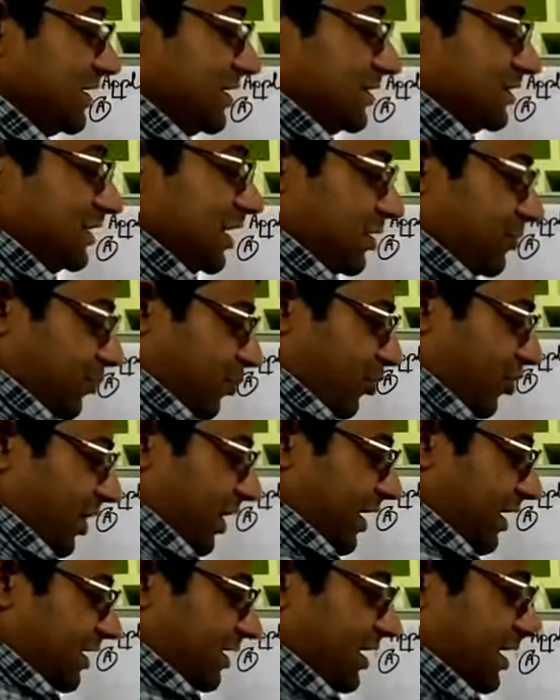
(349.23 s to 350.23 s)
That
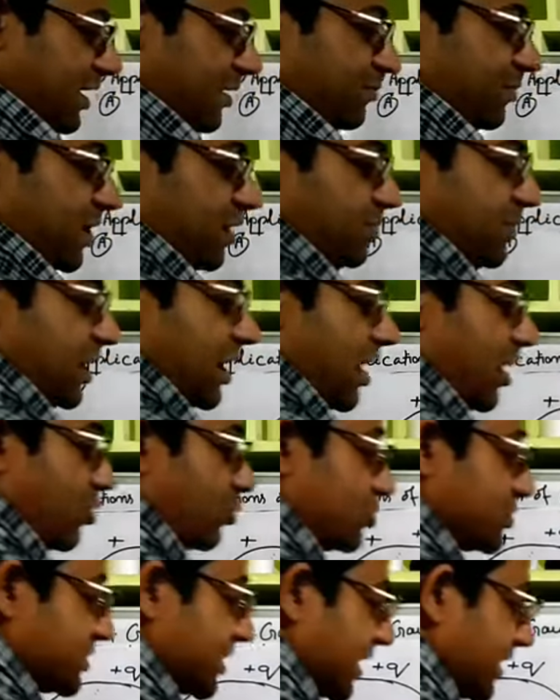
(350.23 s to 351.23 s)
point may be
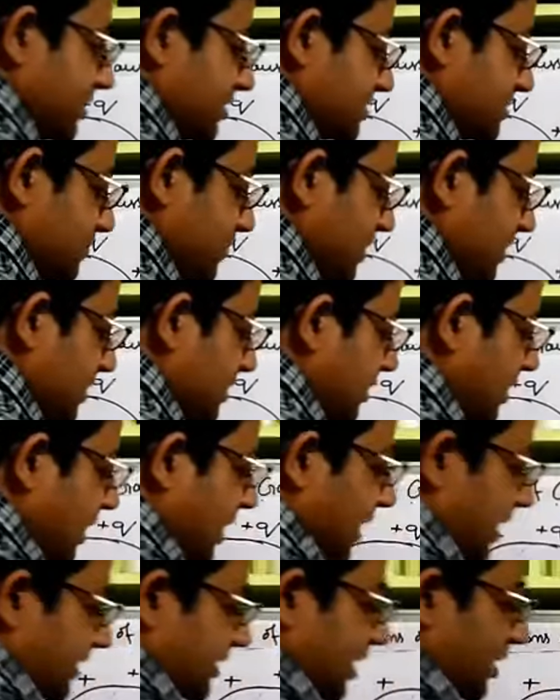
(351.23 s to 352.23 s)
outside the sphere,
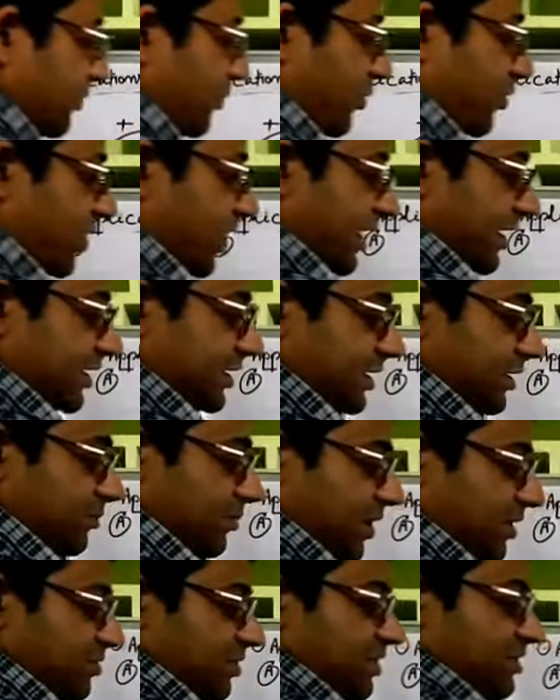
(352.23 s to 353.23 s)
that point
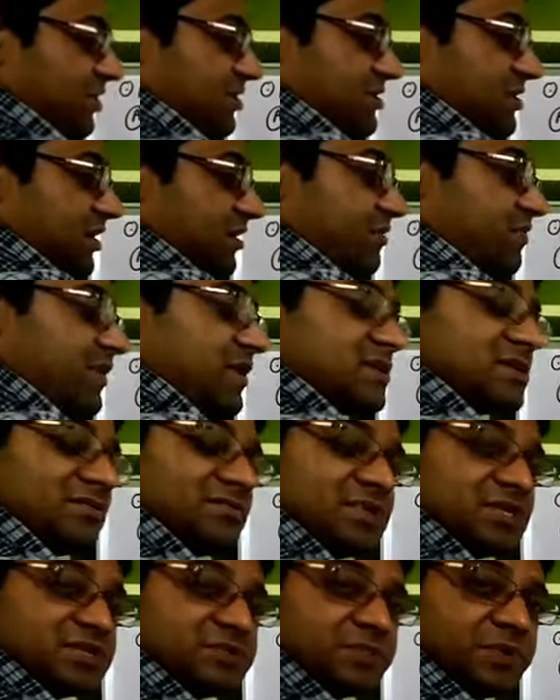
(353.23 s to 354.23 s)
may be on the surface of
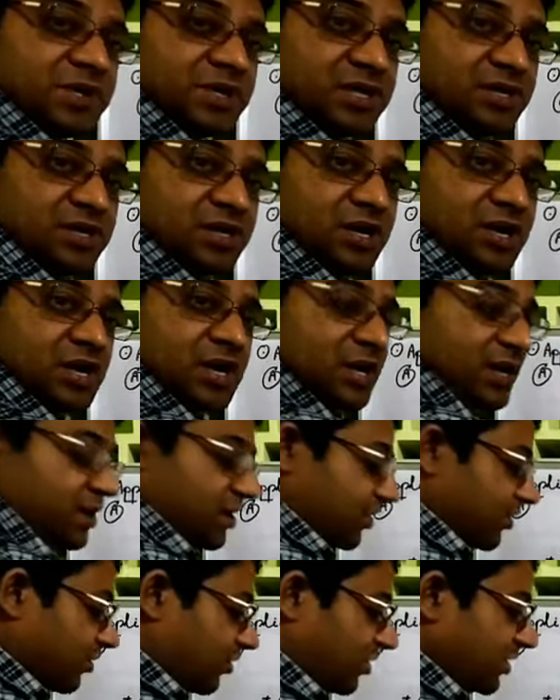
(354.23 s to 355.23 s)
the sphere,
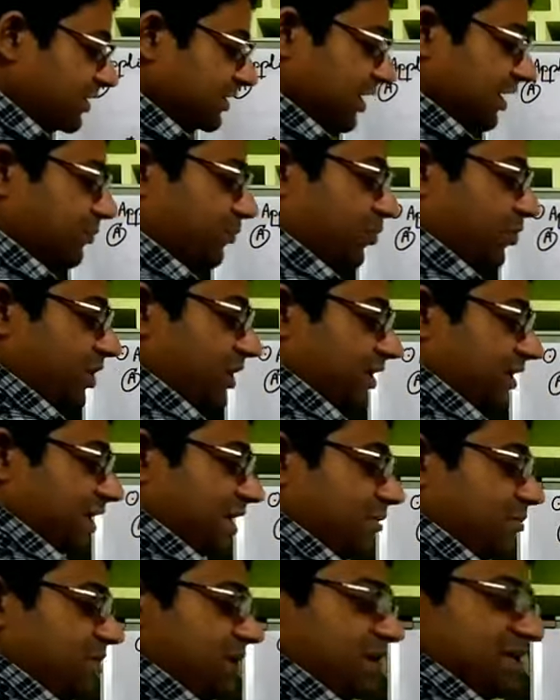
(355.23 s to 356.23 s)
or that point
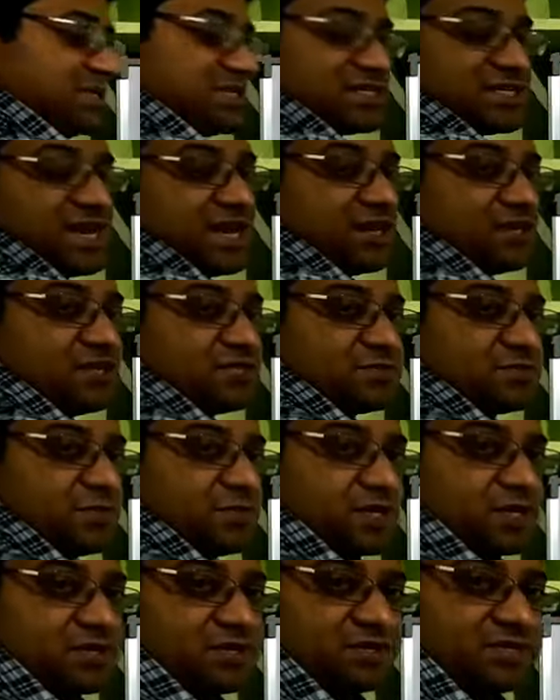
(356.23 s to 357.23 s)
can be inside the
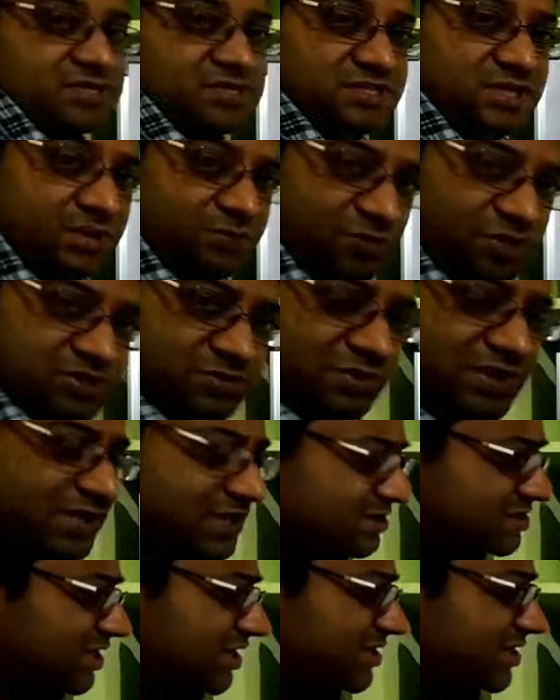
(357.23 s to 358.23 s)
sphere. These three
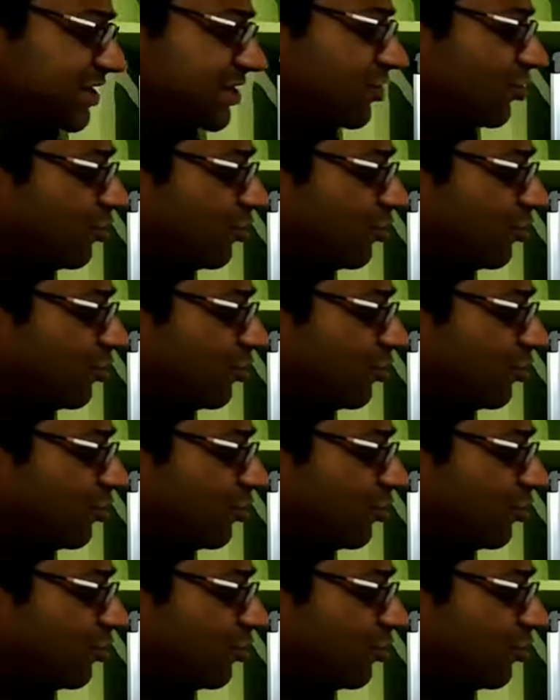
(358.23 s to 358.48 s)
possibilities are there.